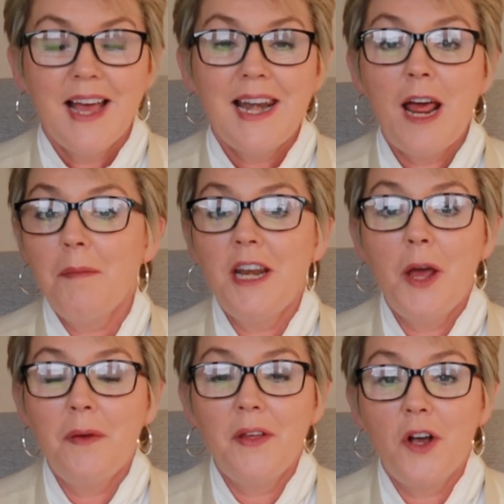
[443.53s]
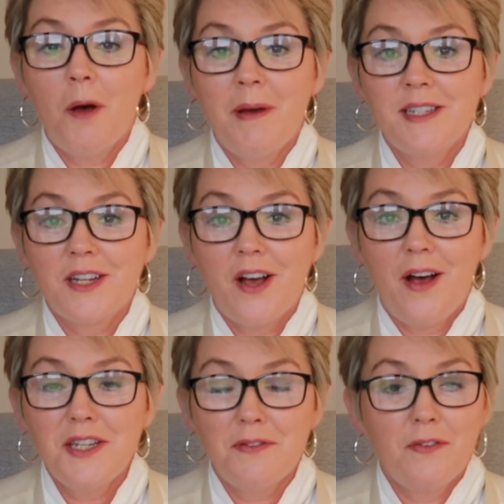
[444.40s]
Let me know in the comments,
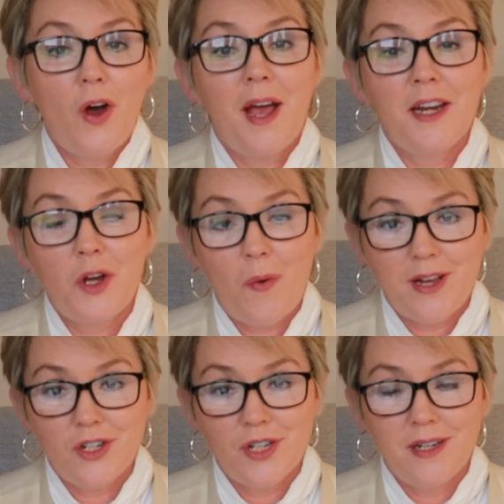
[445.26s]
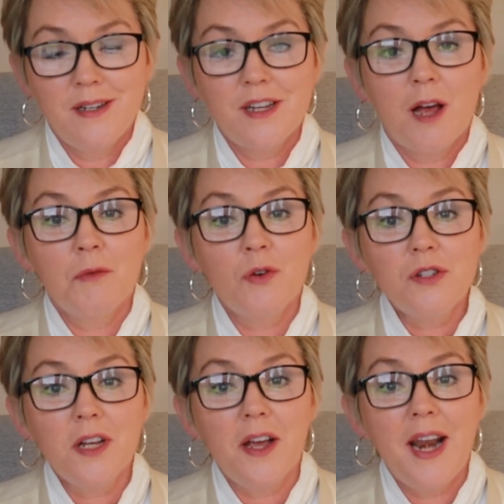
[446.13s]
guys, if you've got any questions. I'm
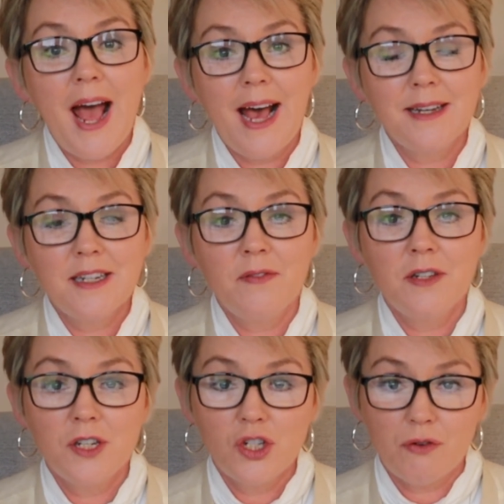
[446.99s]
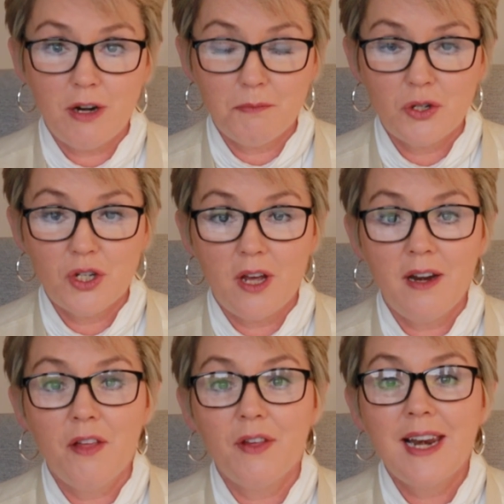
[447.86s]
also going to add in the
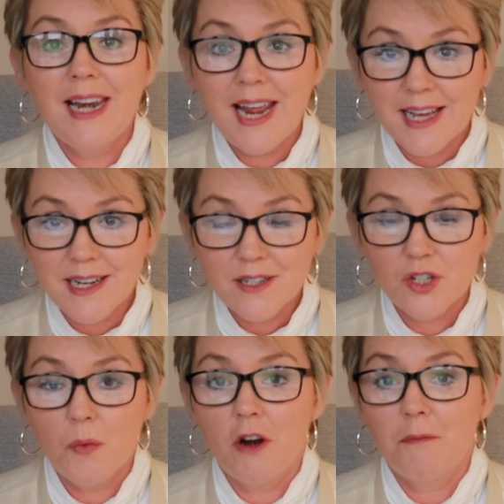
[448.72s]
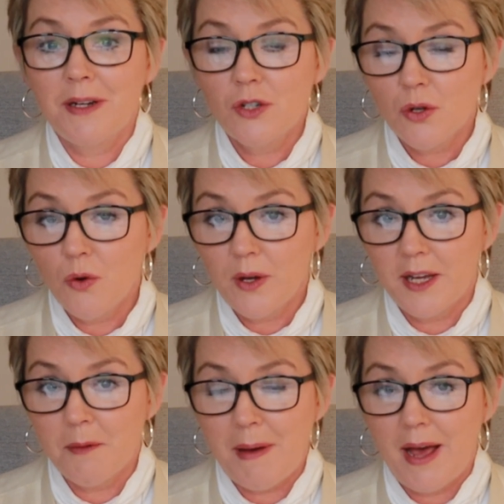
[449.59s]
description the links to what I've been
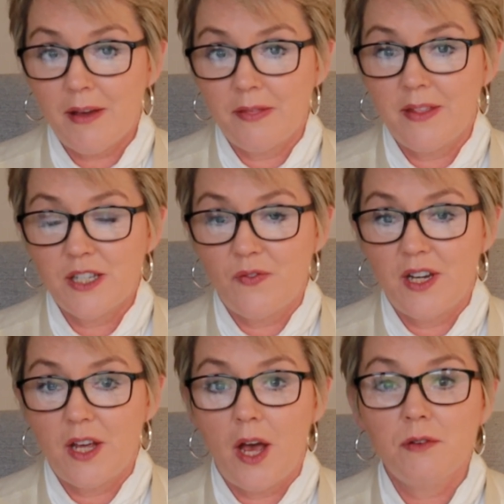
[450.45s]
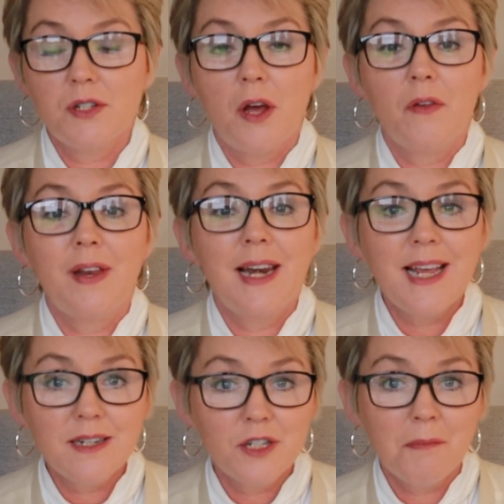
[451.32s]
talking about in this video. So the
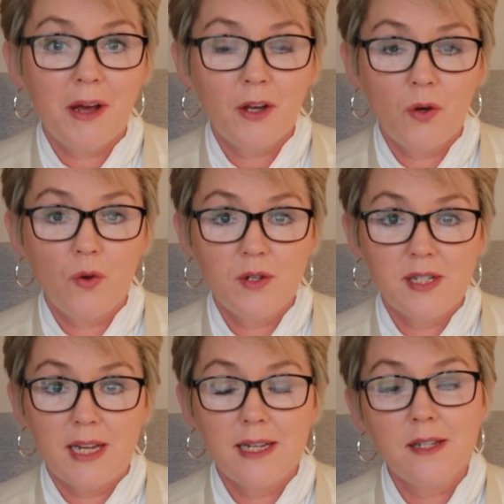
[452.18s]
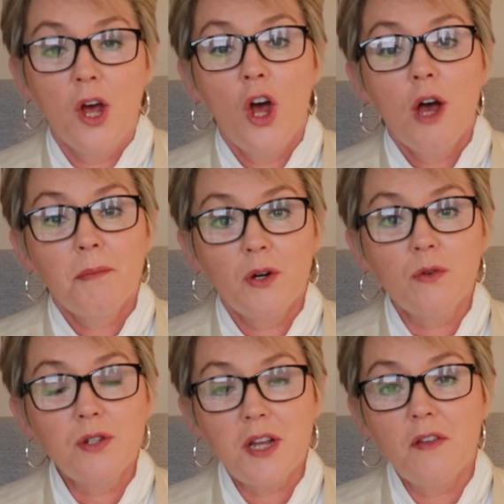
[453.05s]
links to my courses, but
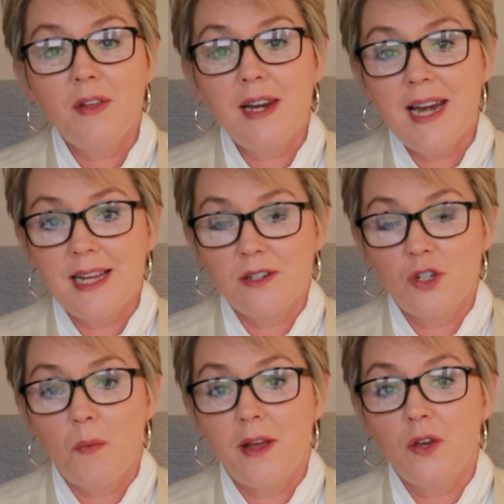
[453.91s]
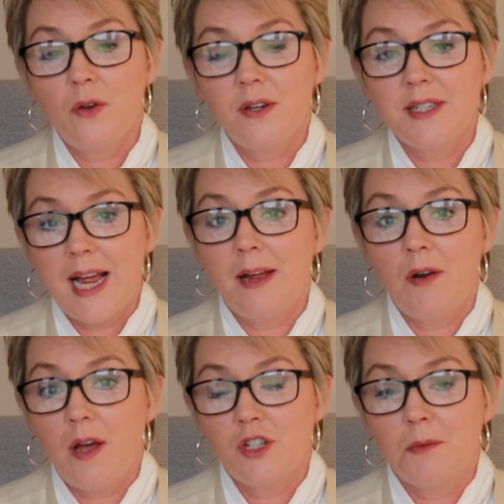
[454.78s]
also the links to where you can
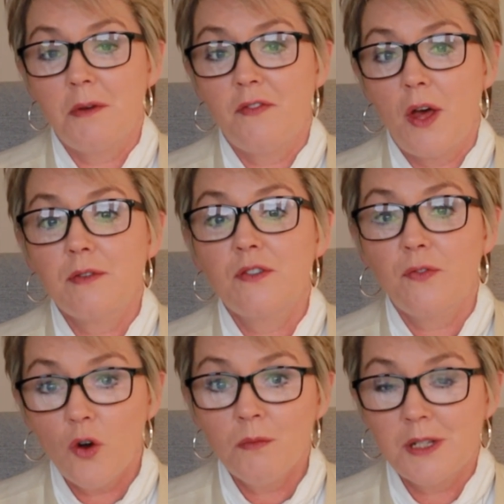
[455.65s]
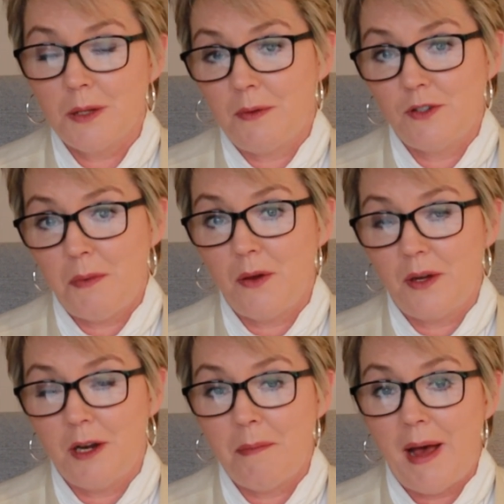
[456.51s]
download some of those forms that we've
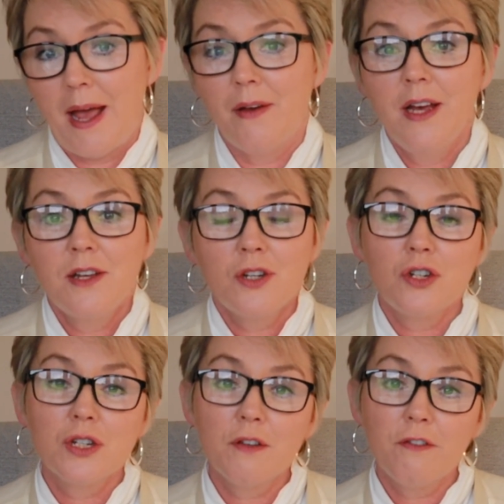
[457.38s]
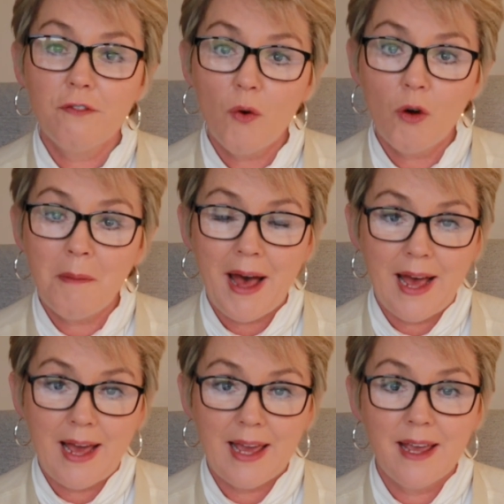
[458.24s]
spoken about, such as the Form
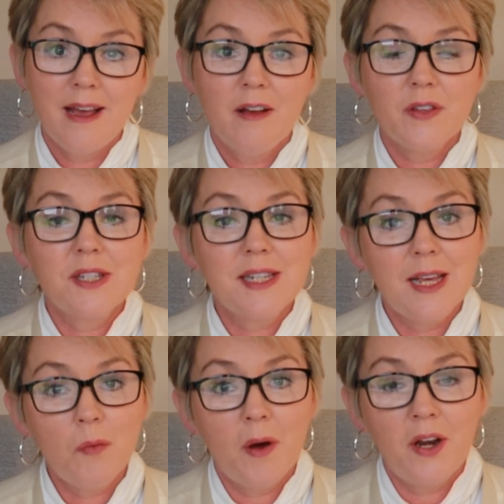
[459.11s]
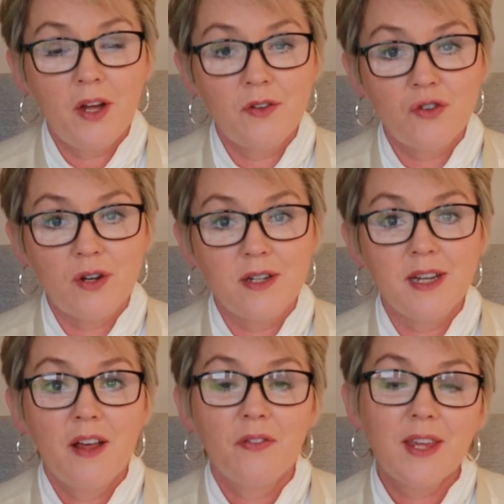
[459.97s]
A, the C100,
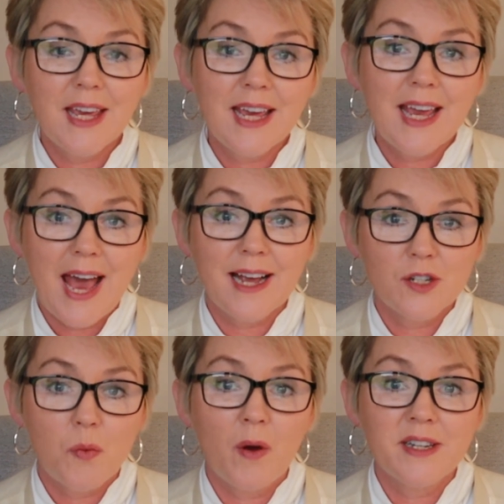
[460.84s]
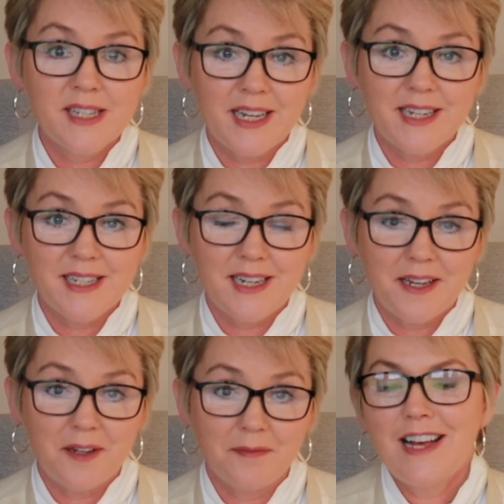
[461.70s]
the
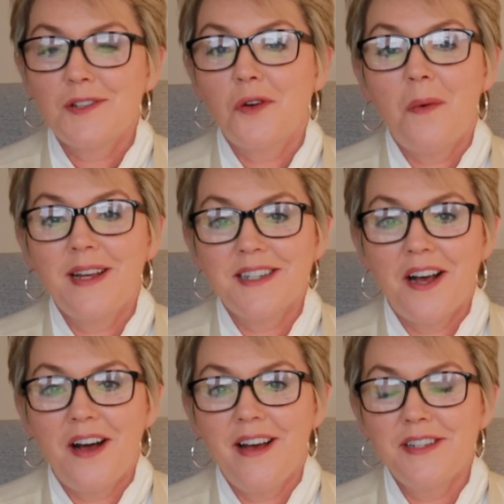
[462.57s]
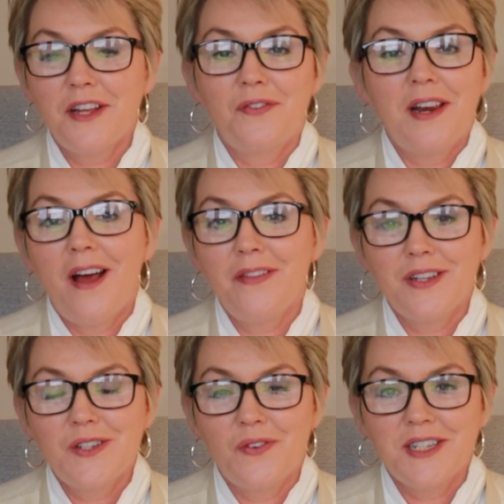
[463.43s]
EX160. As always, guys, if you like
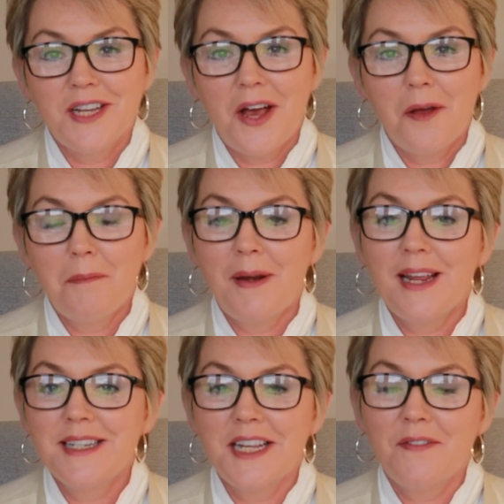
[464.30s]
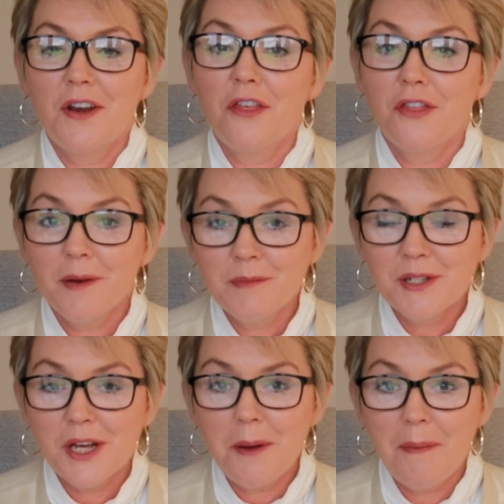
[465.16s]
this video, please give it a
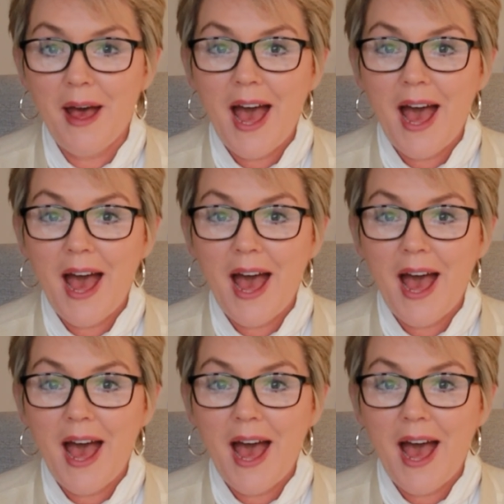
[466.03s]
thumbs up